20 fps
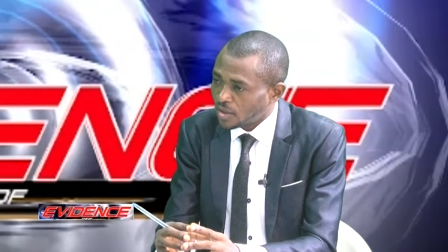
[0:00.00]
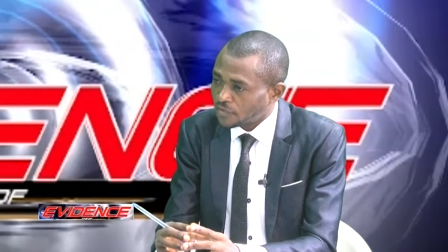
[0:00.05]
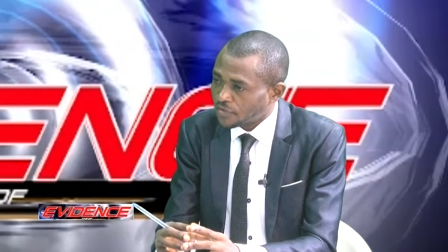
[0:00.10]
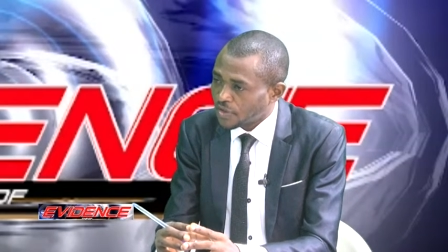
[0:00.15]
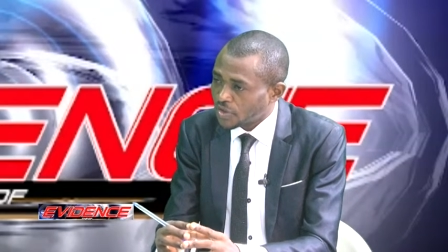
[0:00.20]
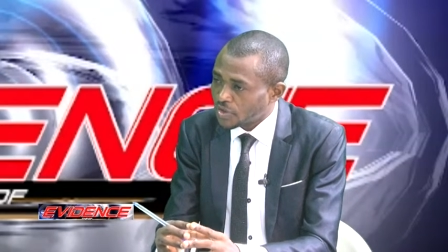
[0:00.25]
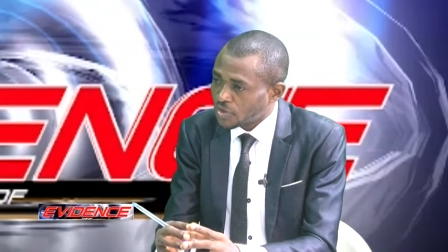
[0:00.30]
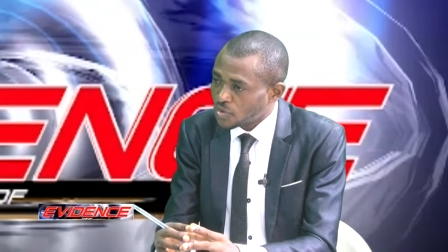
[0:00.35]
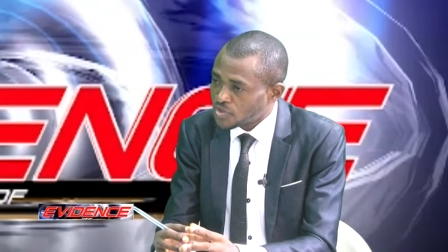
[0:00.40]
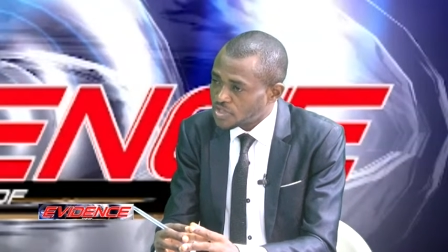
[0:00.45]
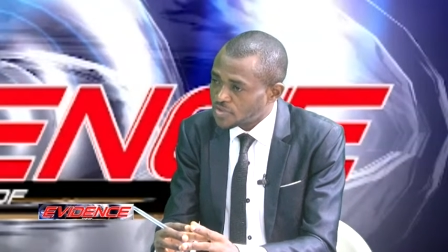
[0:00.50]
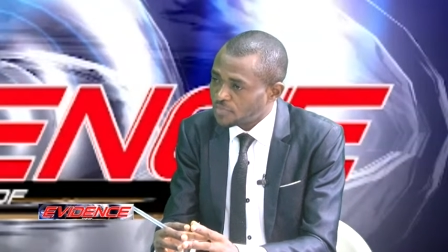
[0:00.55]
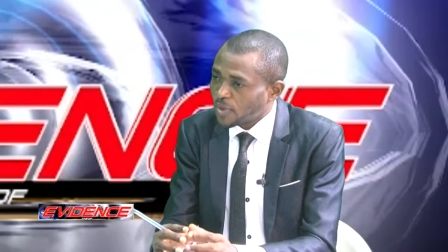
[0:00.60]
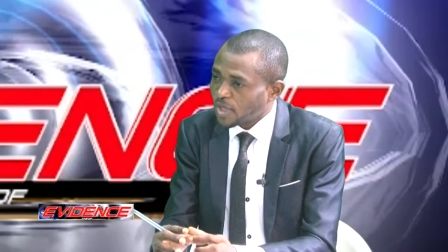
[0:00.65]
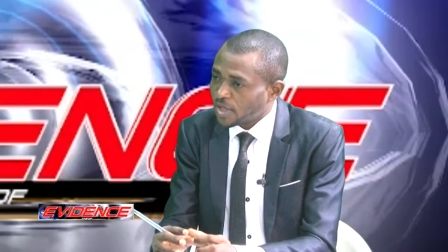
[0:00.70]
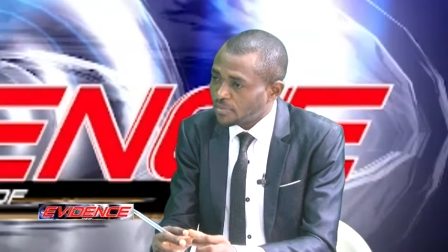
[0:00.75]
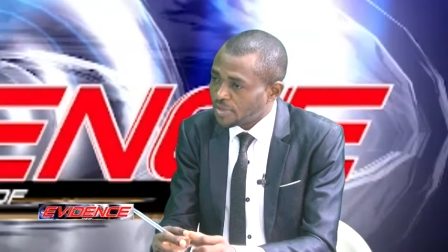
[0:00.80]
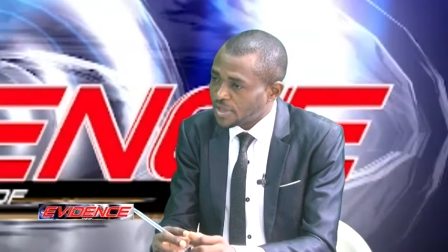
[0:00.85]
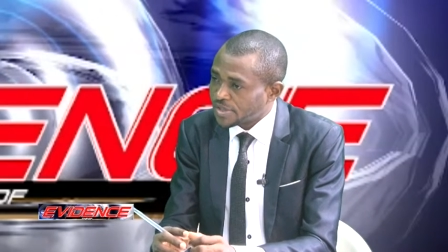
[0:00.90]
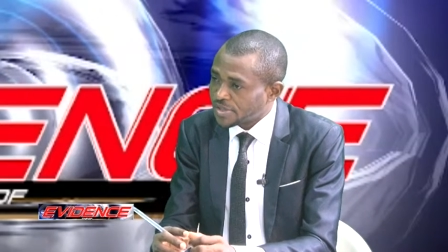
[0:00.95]
the youth
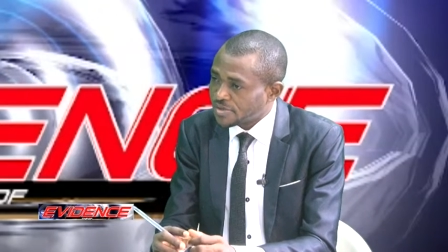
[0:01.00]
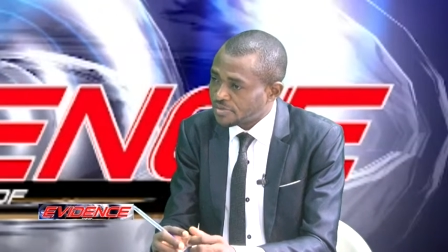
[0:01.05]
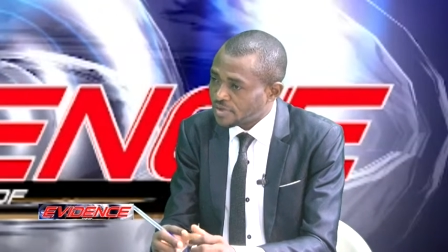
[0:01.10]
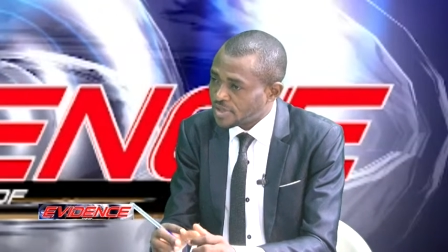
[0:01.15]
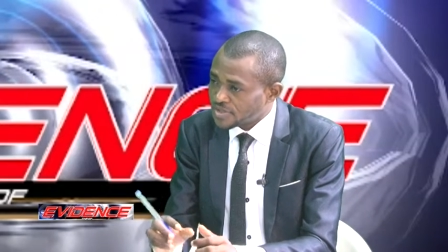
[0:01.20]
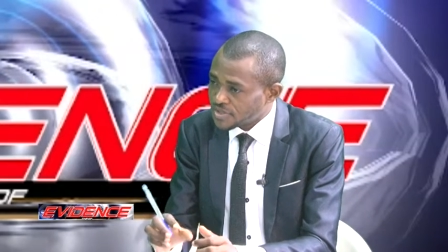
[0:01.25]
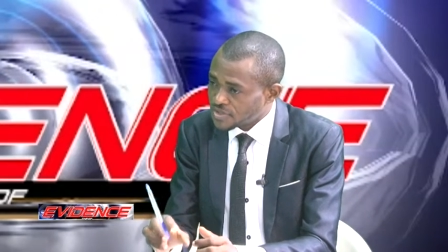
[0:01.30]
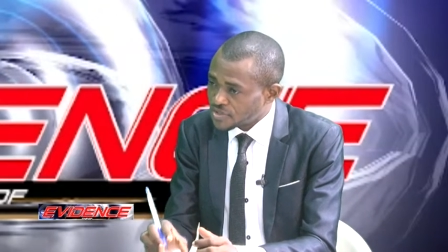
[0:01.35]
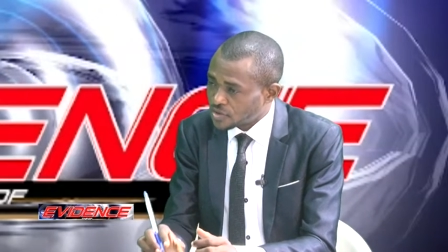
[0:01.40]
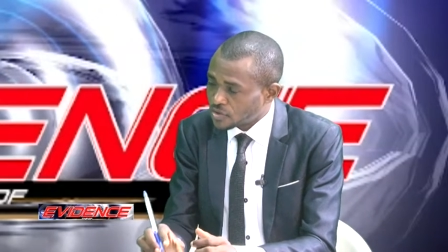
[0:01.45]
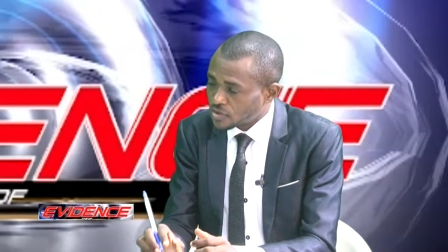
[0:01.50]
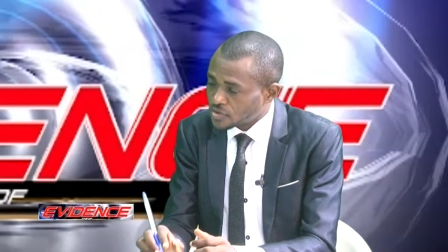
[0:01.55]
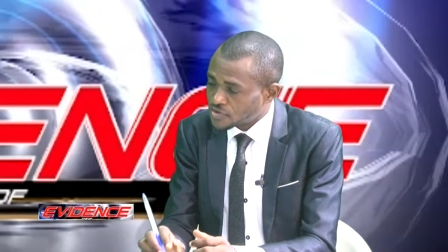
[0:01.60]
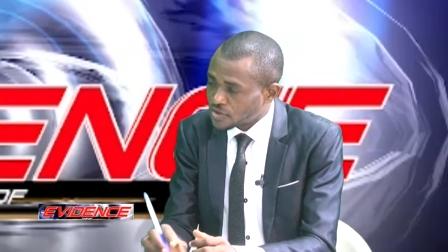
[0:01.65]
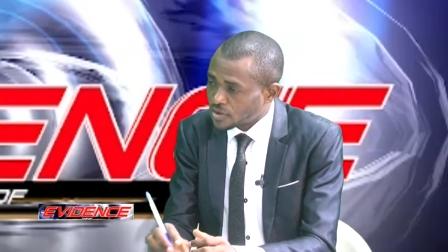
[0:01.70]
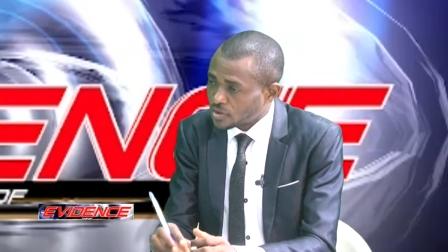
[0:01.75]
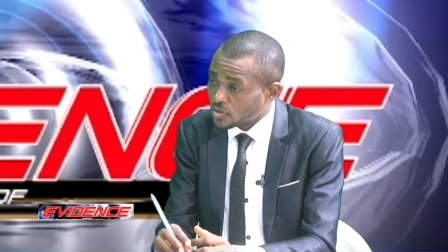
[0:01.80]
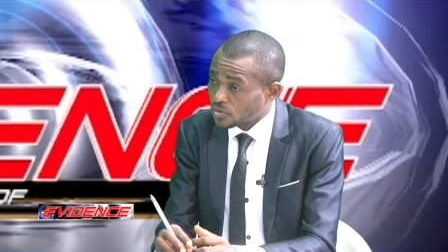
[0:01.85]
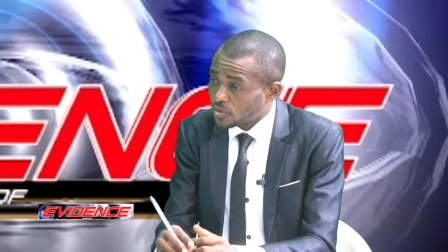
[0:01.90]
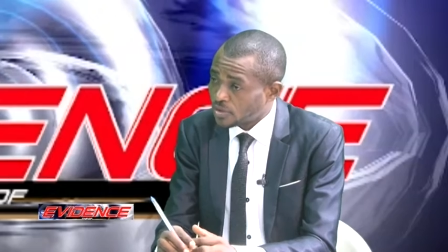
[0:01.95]
parliamentarian
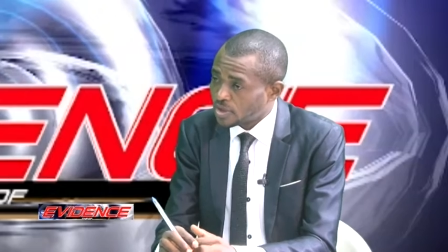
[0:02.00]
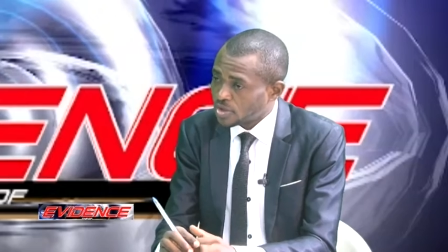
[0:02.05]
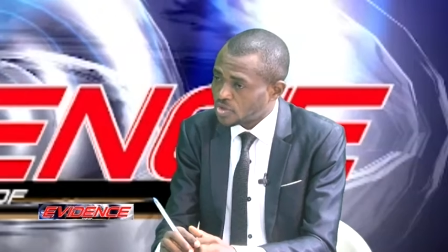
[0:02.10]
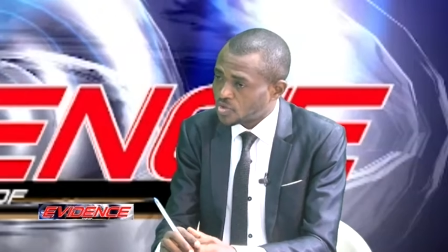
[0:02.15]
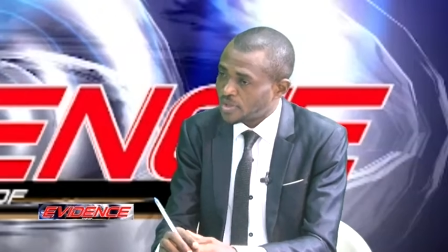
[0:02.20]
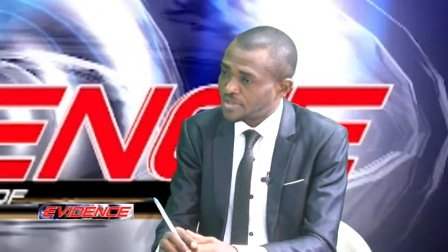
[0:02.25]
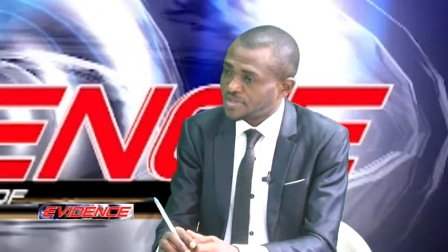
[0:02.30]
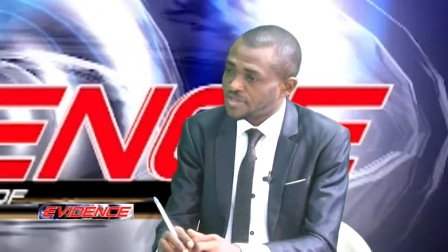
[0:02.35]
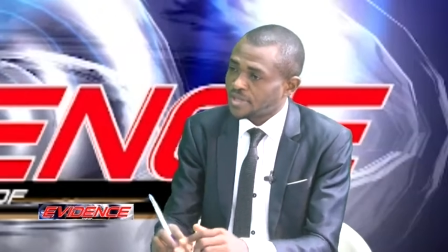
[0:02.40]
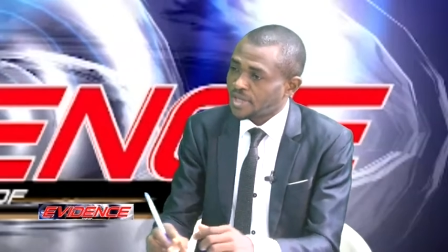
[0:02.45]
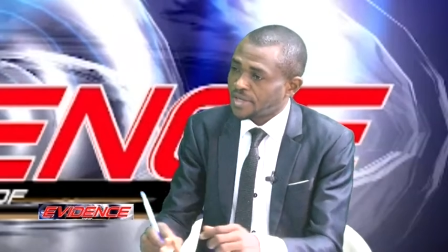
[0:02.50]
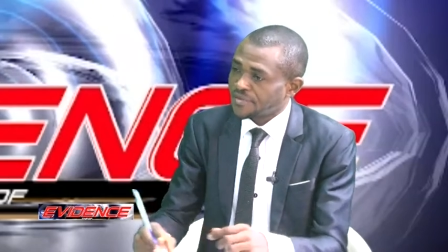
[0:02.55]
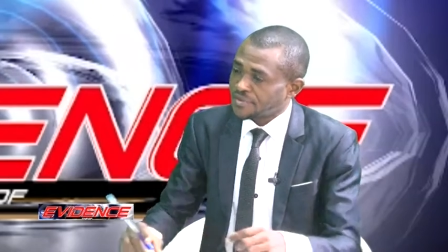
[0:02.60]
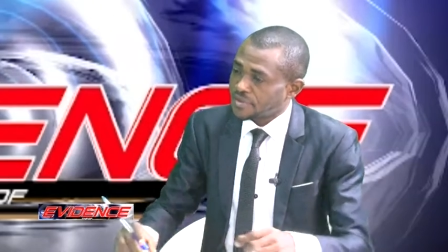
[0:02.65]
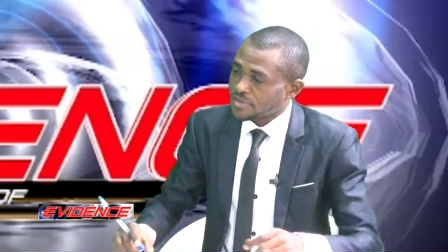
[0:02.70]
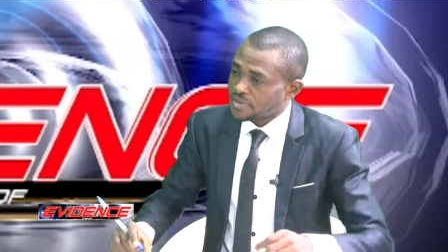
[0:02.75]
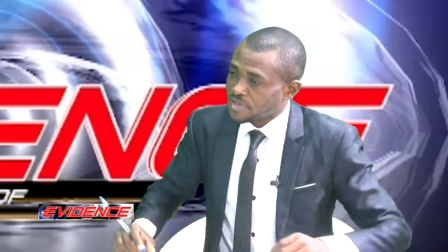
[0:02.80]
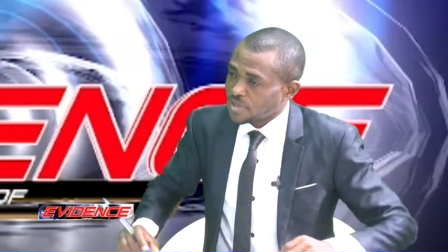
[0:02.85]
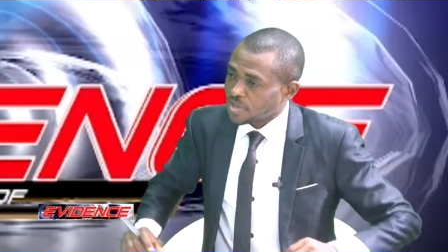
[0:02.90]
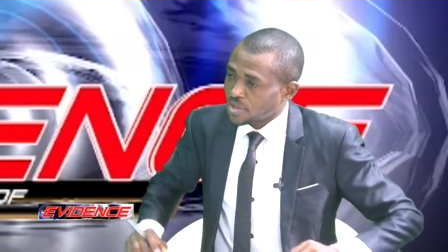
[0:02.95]
discussed during the
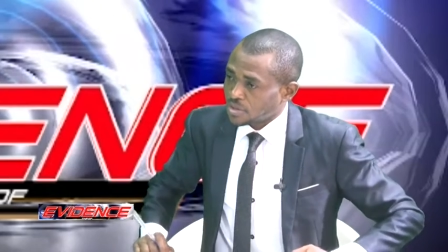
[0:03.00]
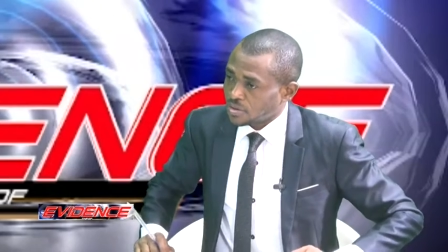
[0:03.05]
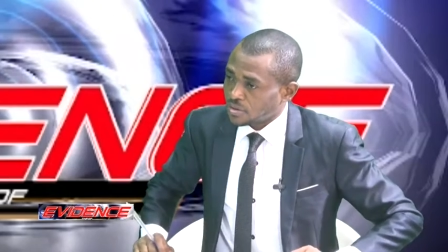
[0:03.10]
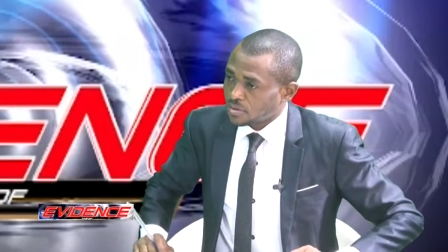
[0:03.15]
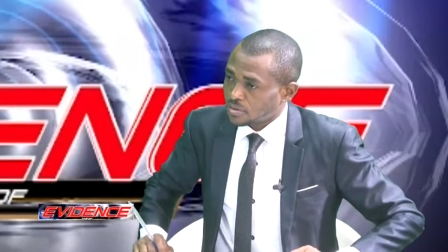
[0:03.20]
2019 session?